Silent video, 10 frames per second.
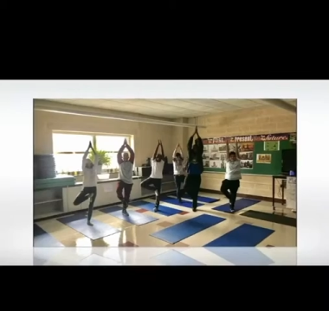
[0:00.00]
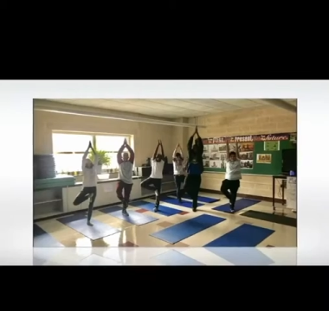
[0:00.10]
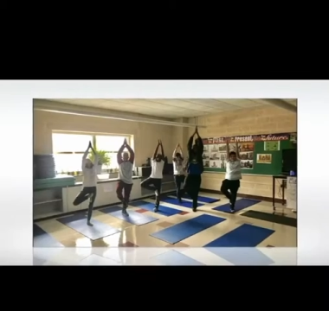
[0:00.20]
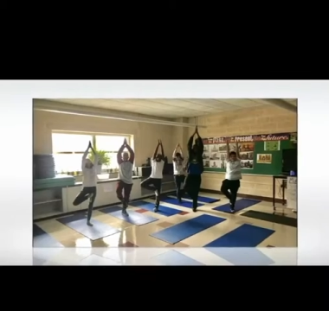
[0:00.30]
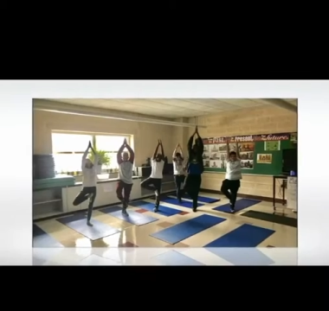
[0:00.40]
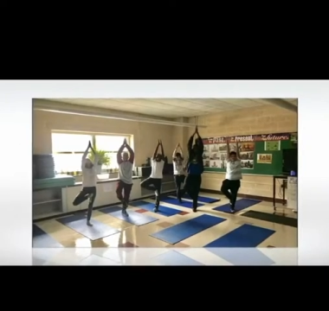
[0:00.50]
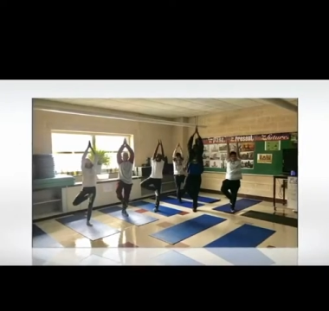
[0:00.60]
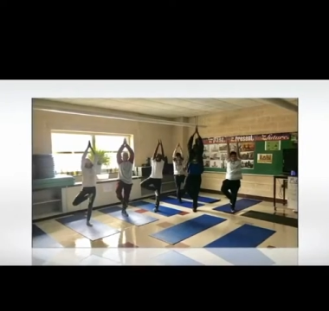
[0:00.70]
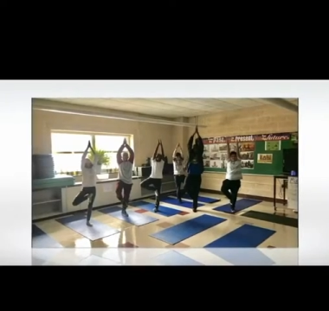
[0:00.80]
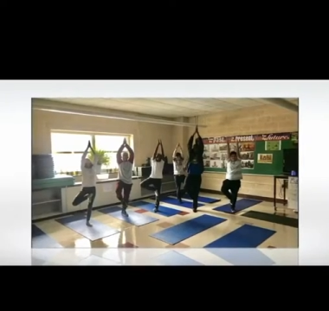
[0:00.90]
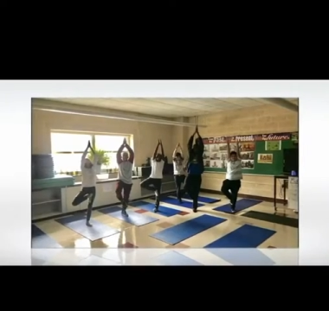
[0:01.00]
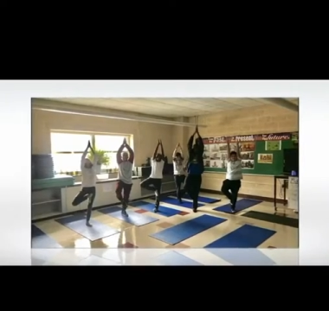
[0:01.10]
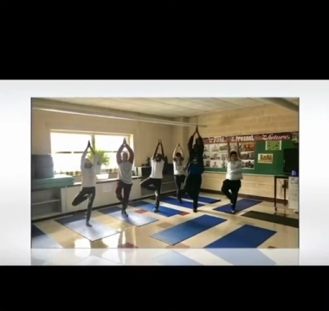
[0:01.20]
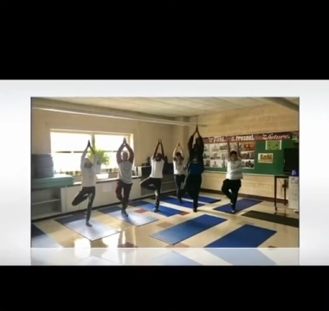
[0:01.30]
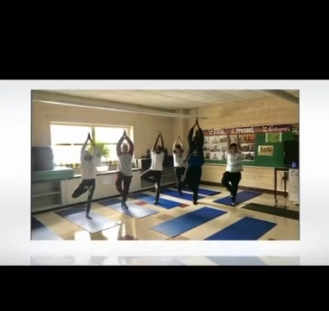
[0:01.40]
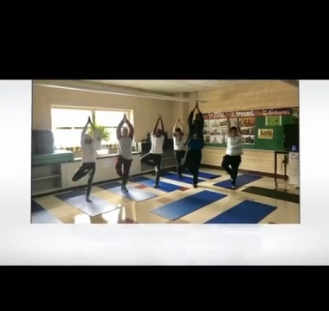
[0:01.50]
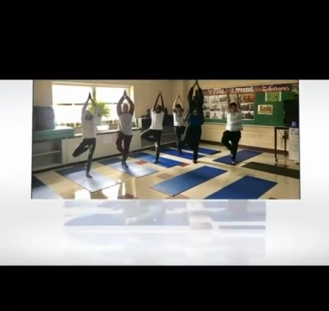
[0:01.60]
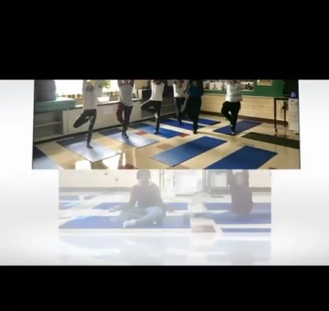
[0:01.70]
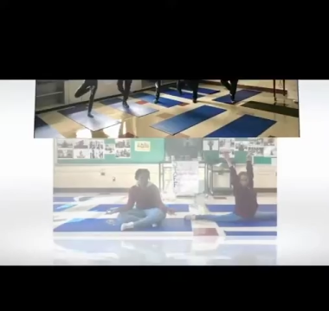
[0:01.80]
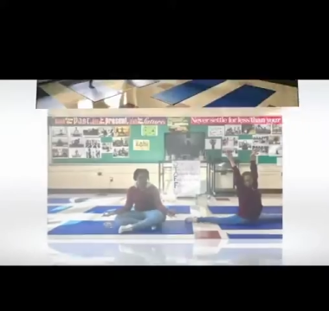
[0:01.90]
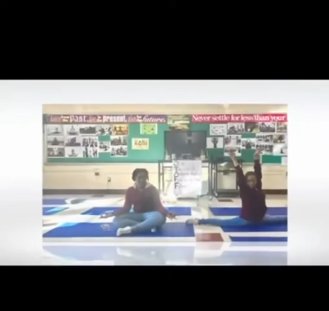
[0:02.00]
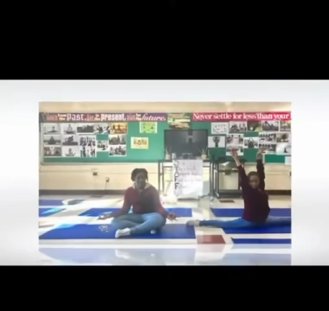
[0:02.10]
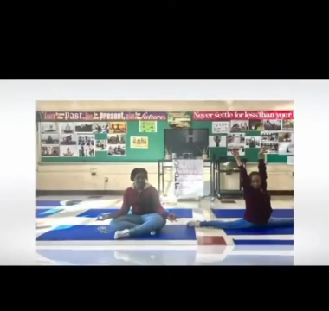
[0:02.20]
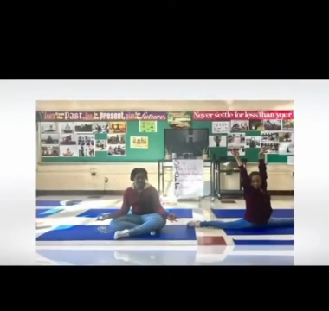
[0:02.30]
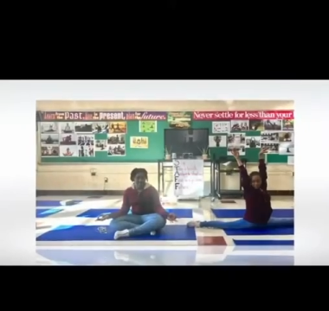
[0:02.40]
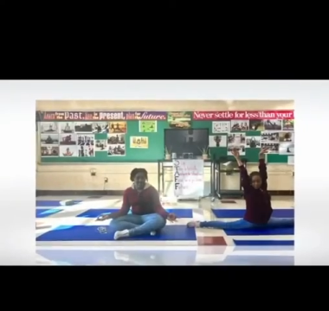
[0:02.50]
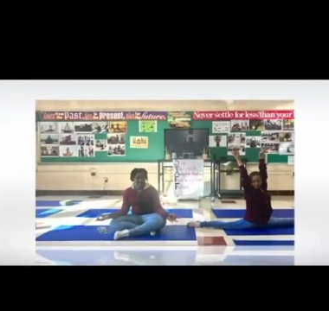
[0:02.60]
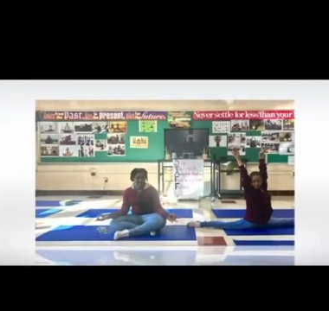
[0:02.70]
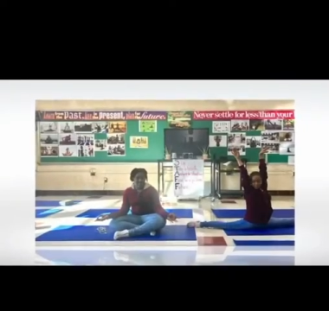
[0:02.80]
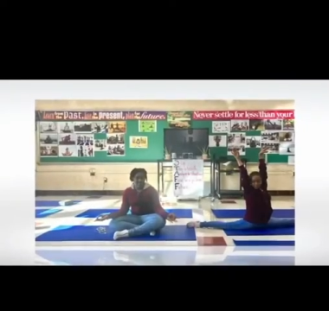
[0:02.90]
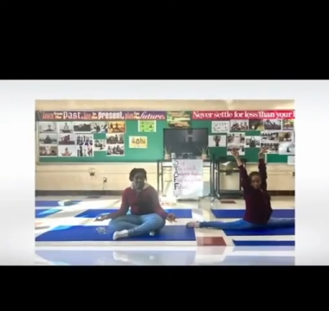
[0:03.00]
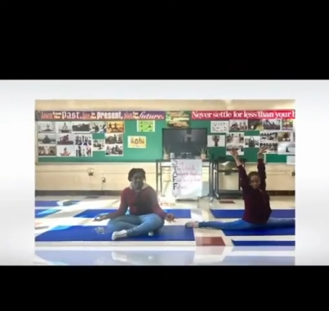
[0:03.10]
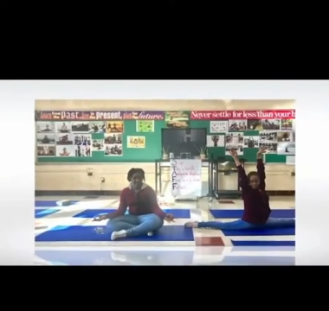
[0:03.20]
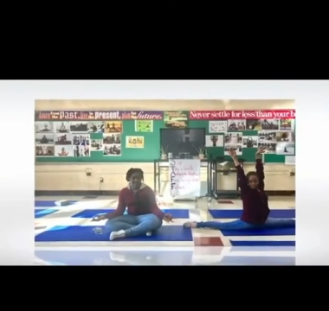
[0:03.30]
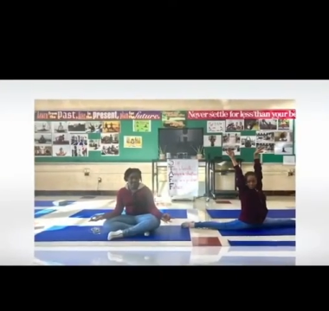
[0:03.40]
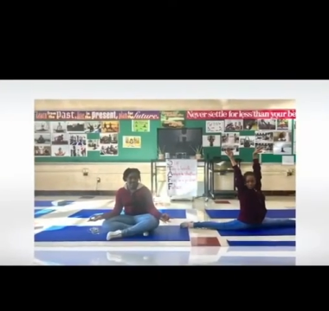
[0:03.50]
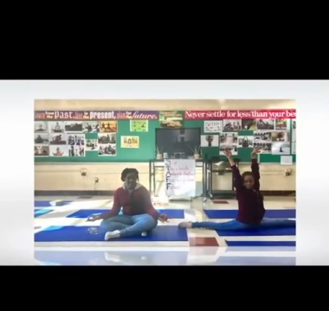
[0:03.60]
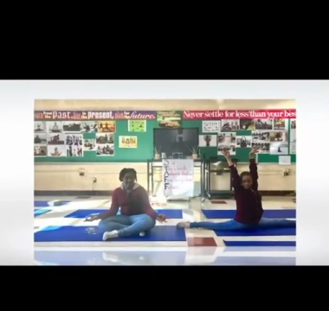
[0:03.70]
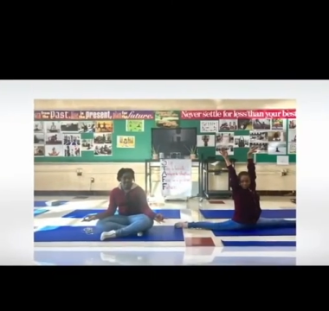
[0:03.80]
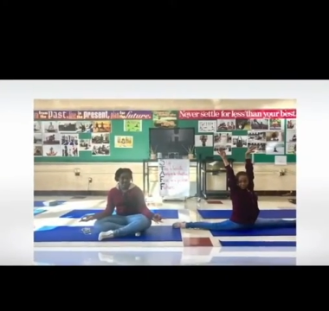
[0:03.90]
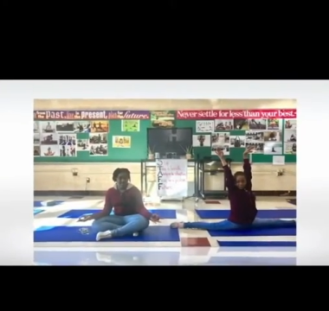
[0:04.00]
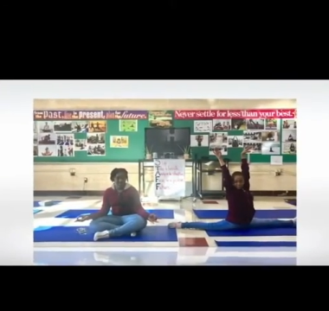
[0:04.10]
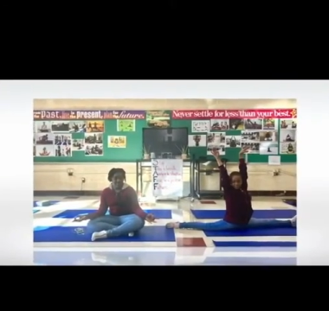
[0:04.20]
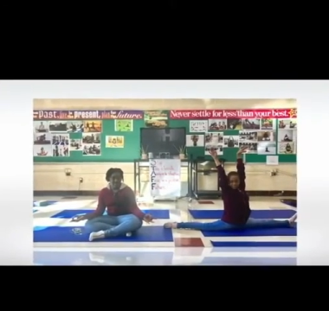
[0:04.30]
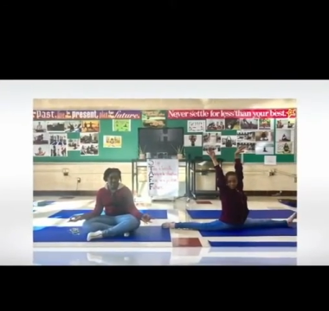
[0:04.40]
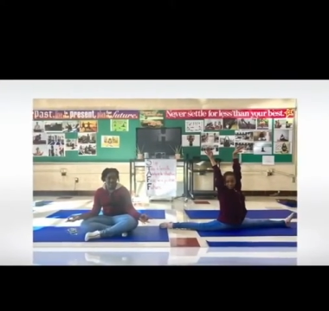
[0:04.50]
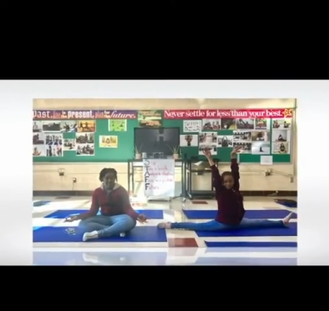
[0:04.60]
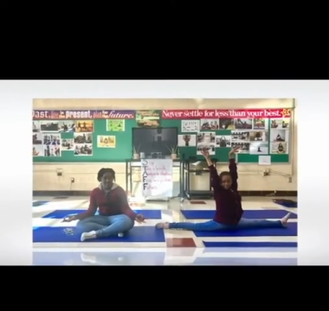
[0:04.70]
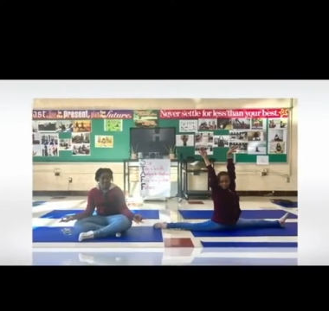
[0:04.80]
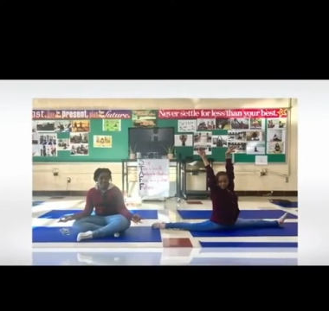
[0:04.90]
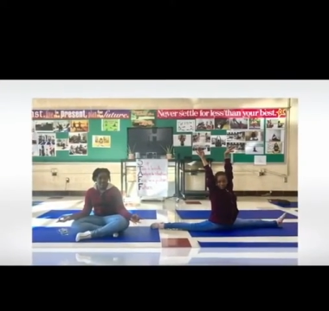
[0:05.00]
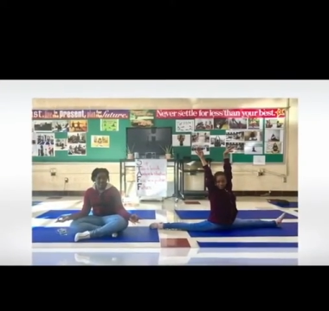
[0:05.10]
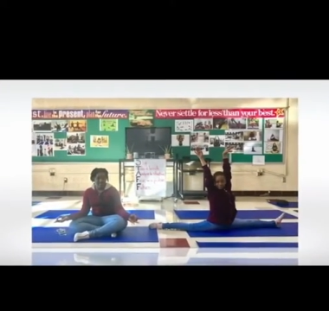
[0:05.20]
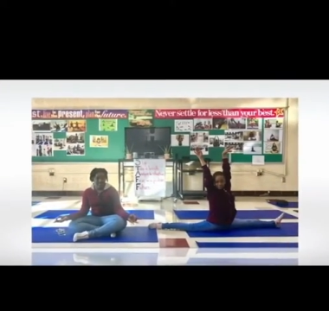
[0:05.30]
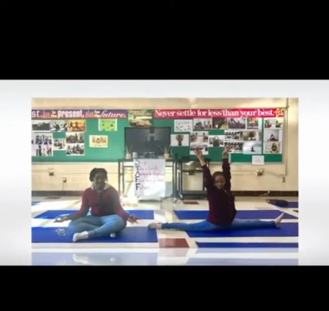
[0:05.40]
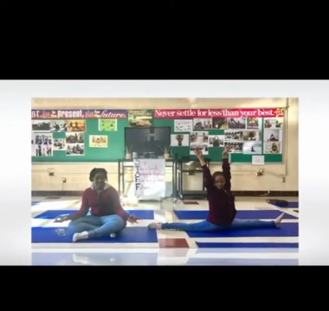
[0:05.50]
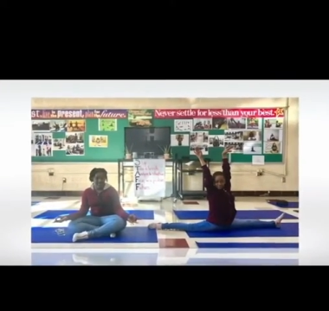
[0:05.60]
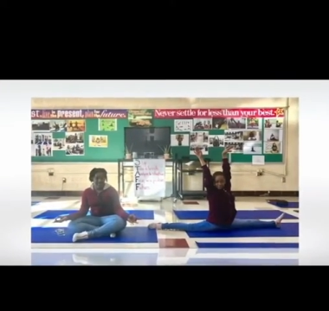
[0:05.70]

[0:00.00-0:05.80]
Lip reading: Nobody's mouth can be seen.